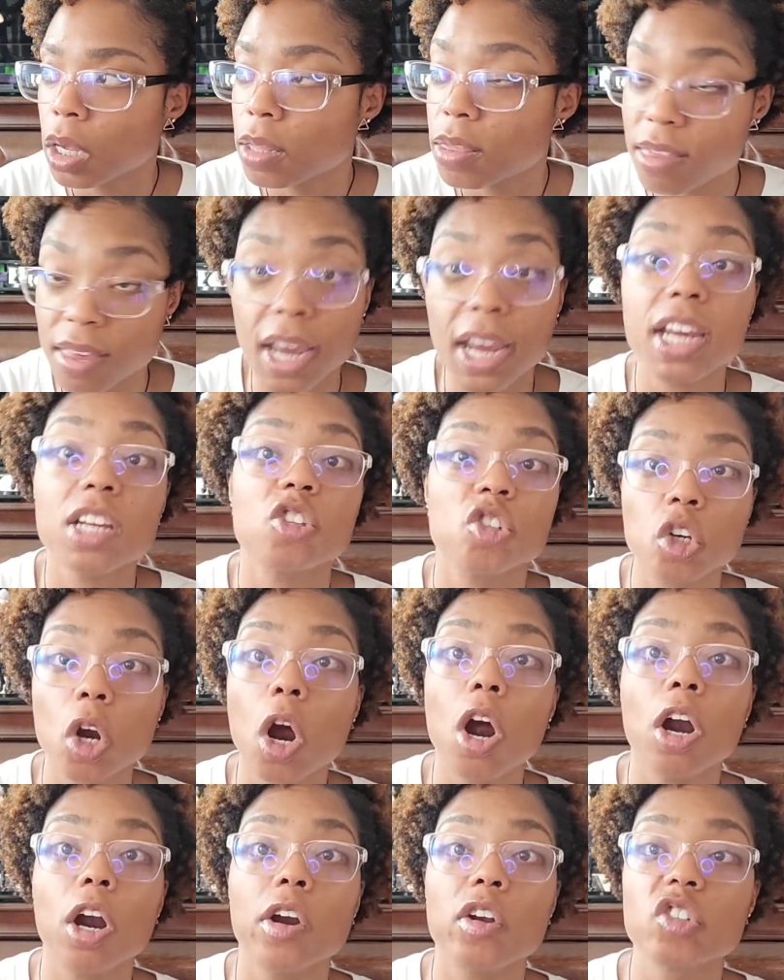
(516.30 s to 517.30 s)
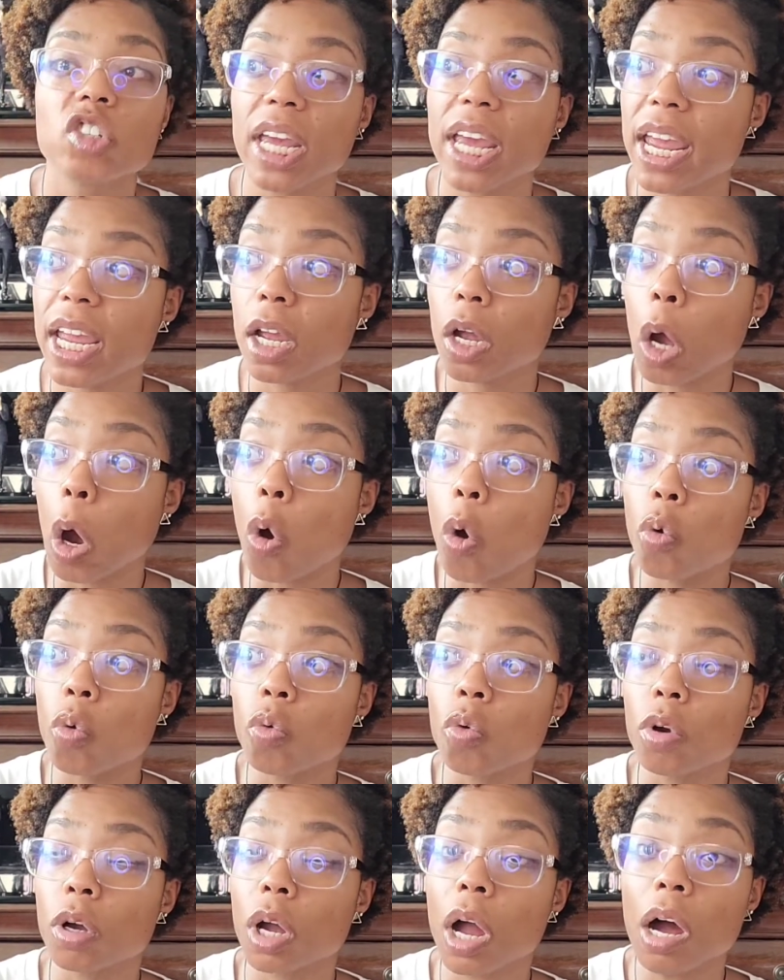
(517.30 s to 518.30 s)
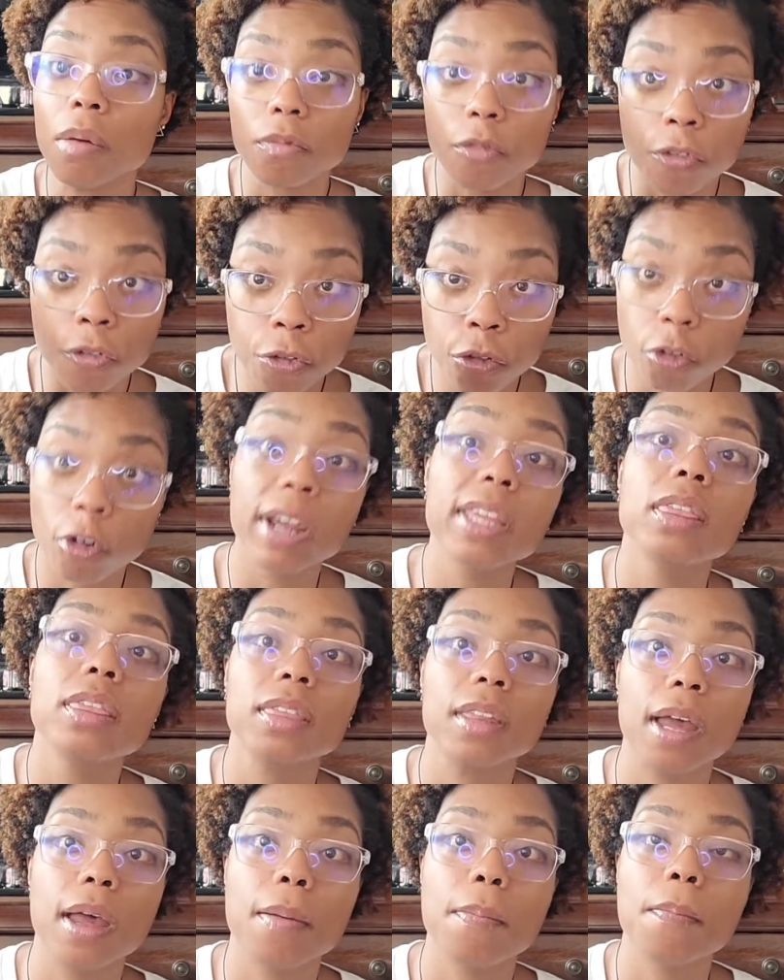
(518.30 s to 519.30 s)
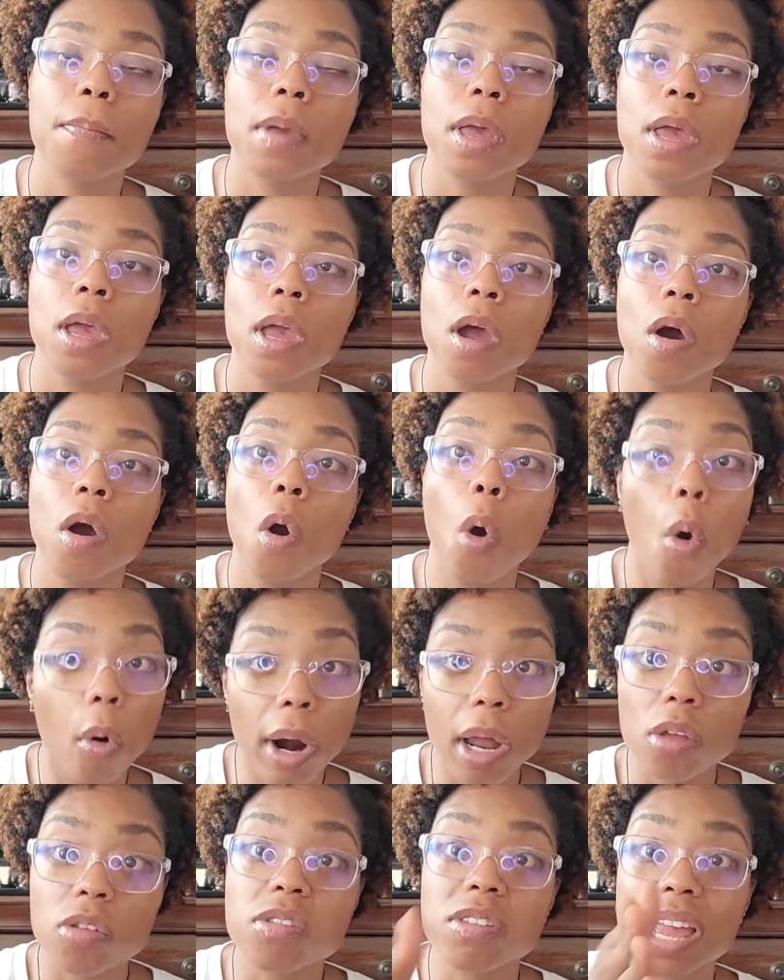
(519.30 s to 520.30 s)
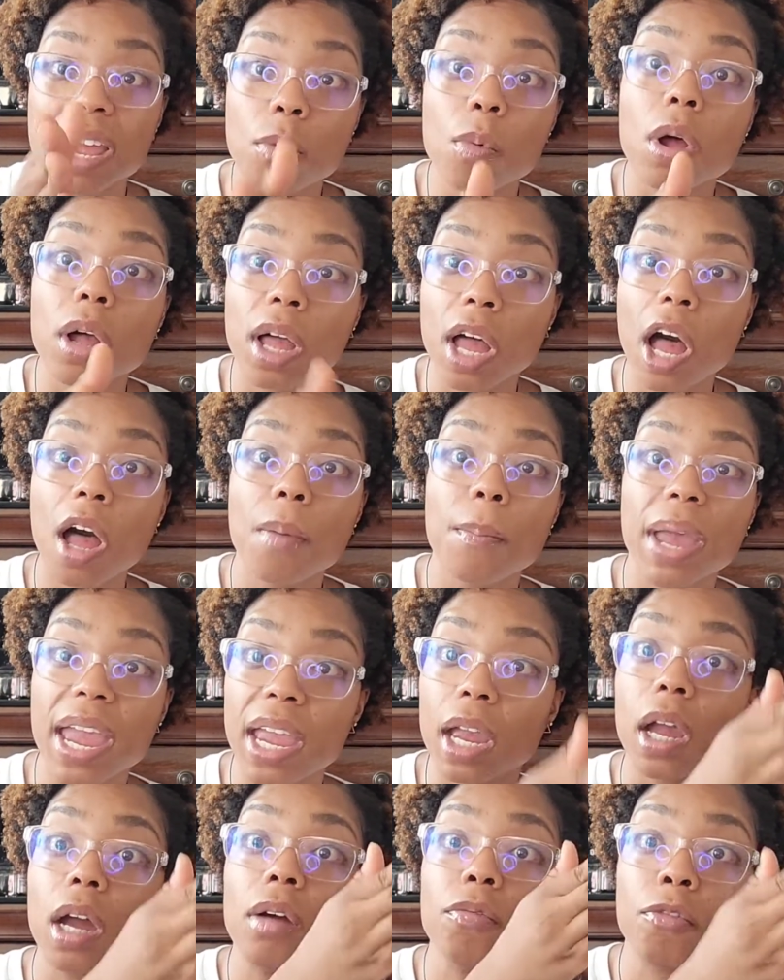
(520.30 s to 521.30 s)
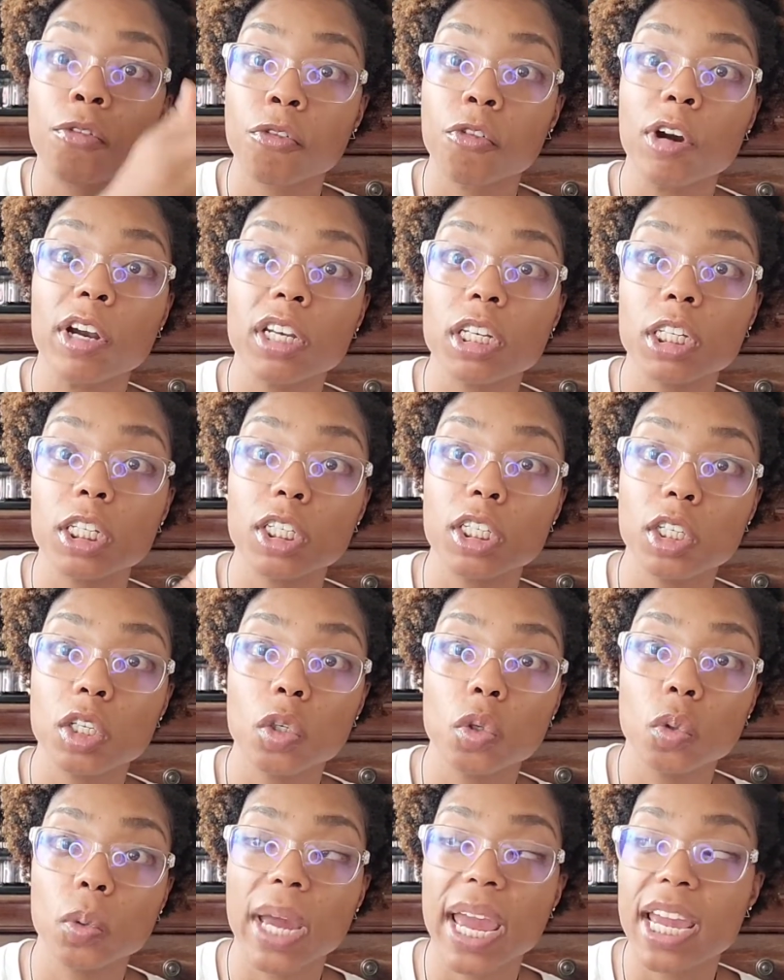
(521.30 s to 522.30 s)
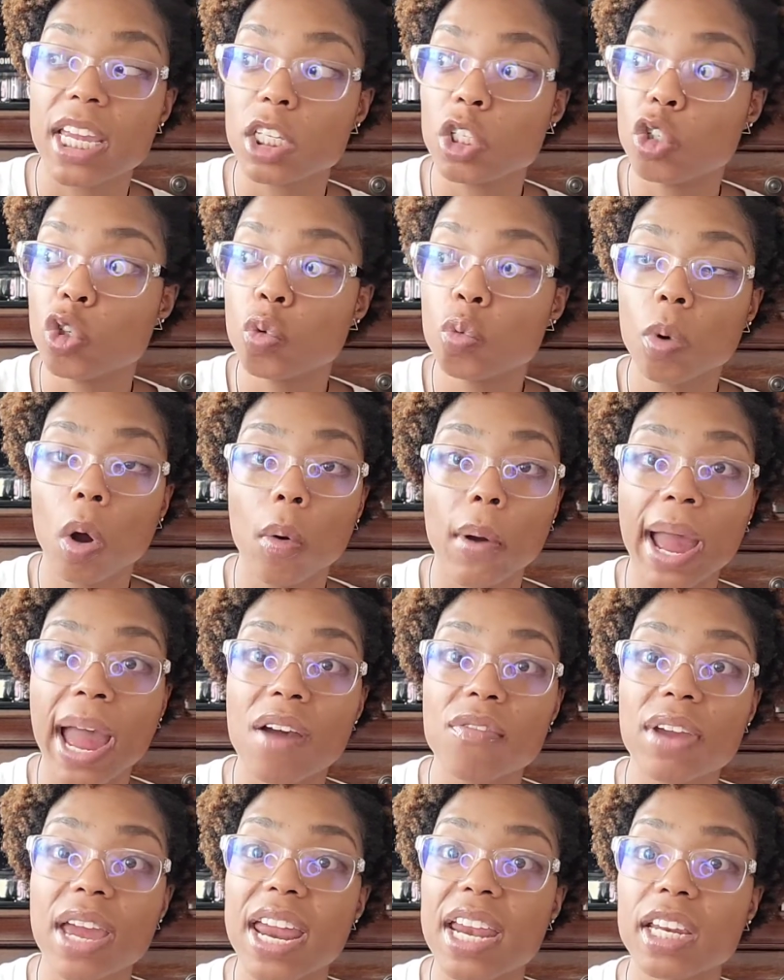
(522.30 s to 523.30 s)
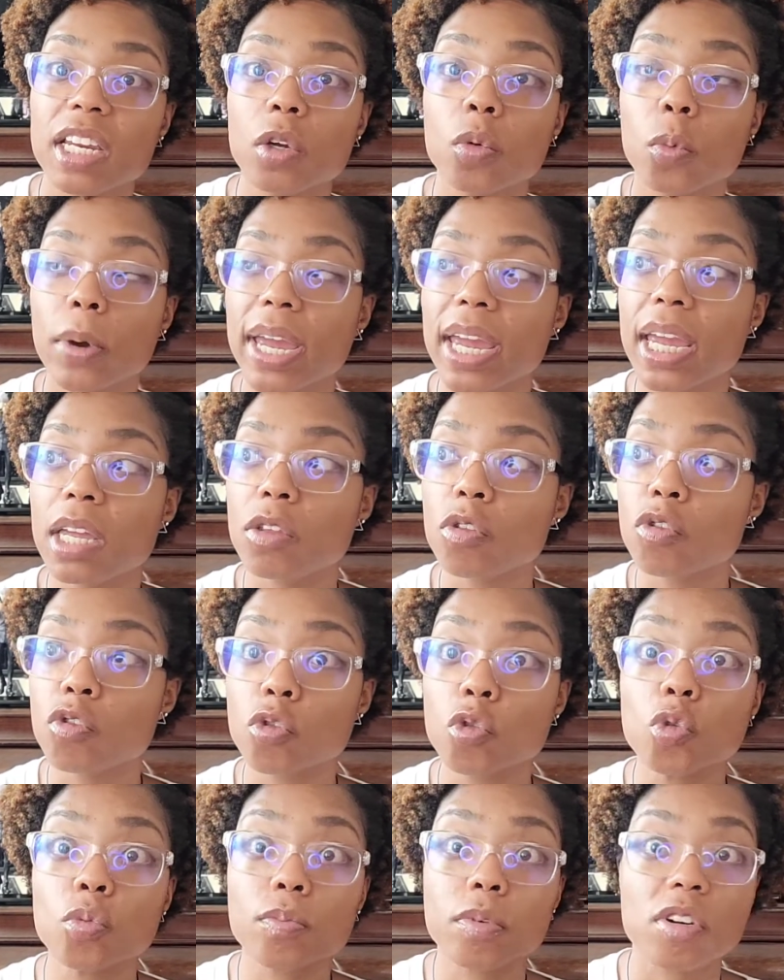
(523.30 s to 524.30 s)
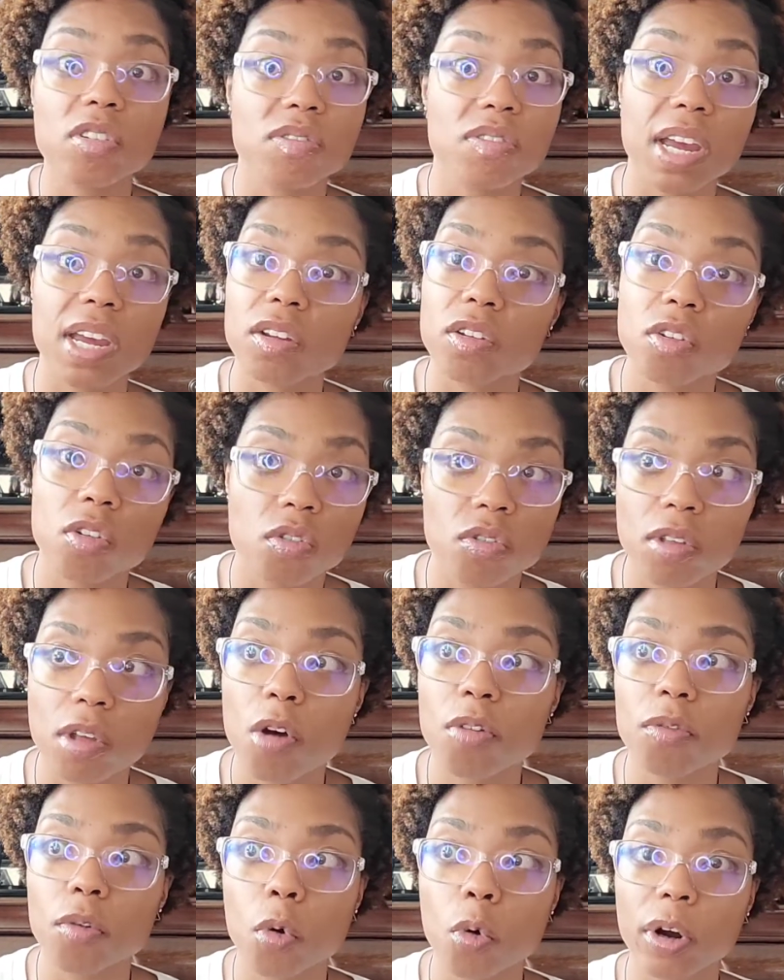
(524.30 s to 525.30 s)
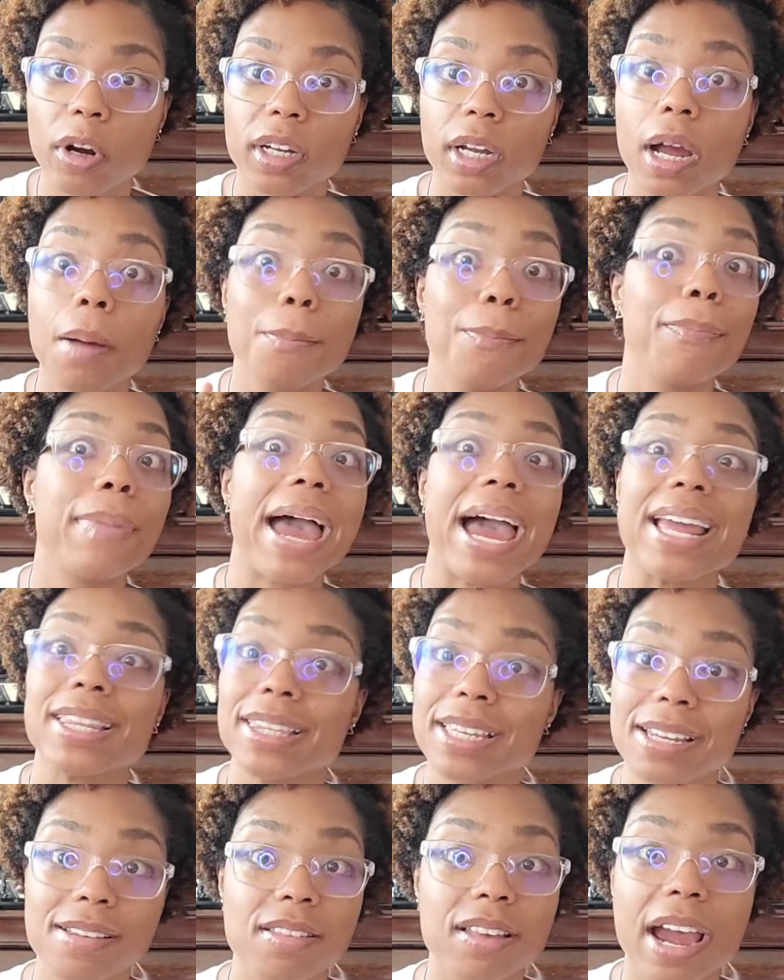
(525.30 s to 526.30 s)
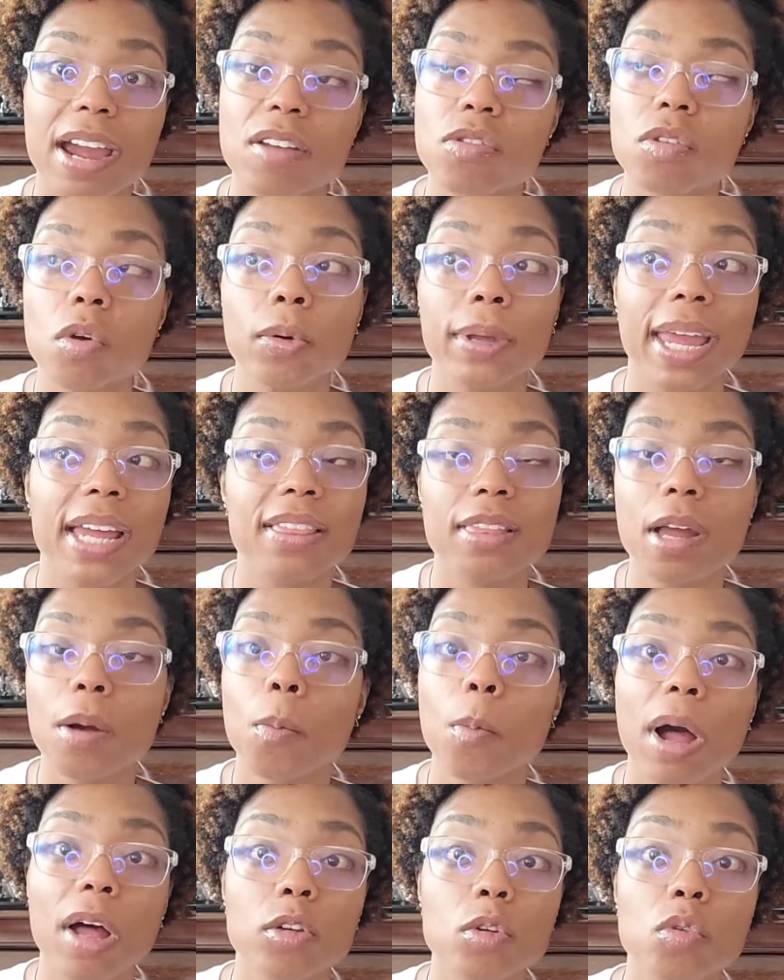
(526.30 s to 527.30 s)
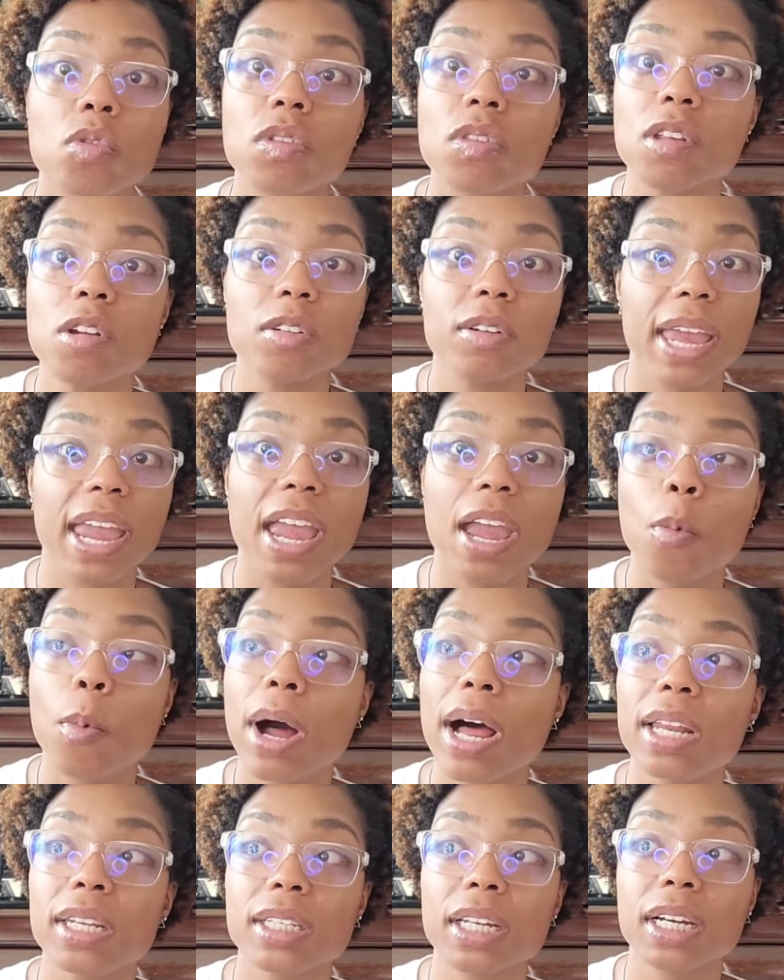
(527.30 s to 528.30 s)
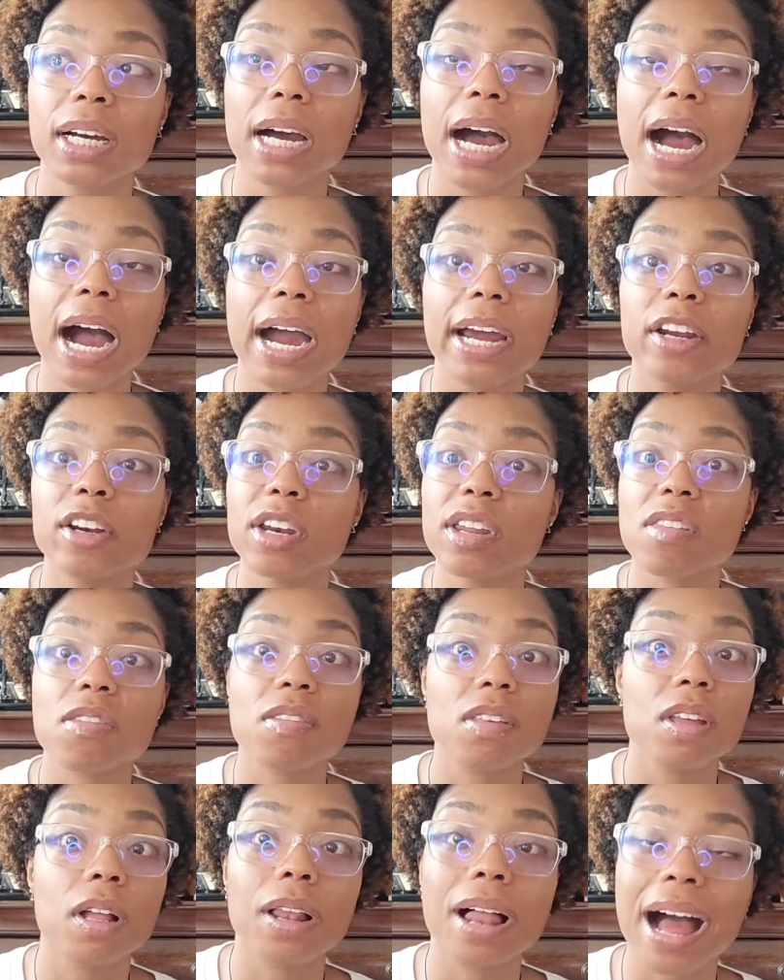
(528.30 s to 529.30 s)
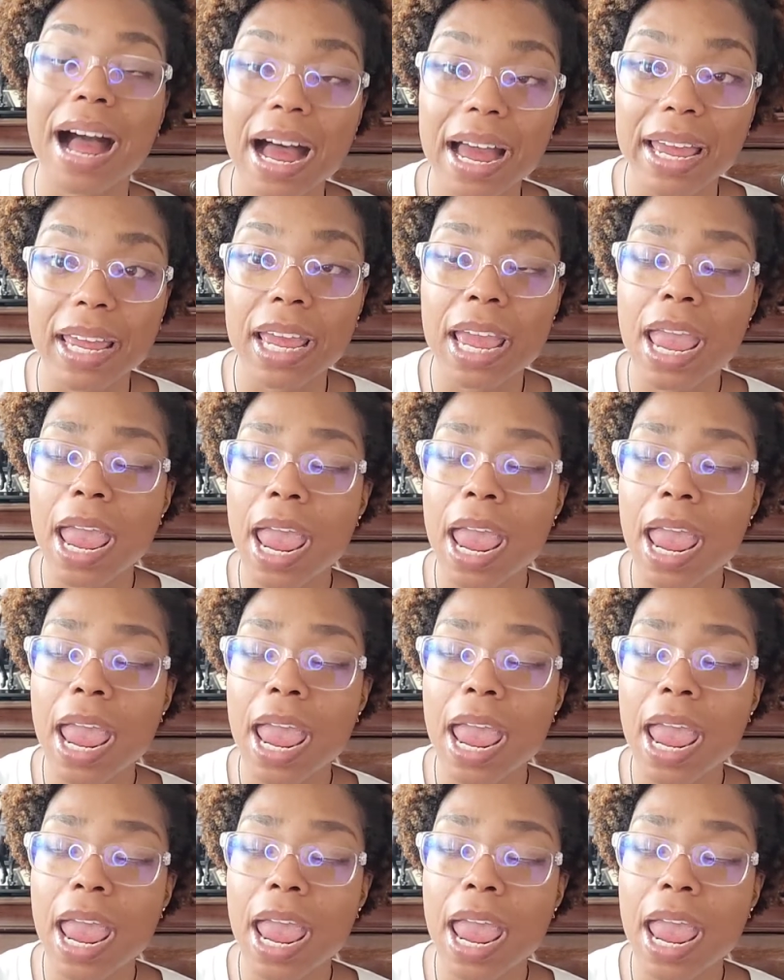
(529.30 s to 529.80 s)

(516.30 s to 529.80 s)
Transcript: take charge, and go confront them, or else they will come and confront you, and you won't have any way to protect yourself or combat these guys. So get them while you still can, while the iron is still hot.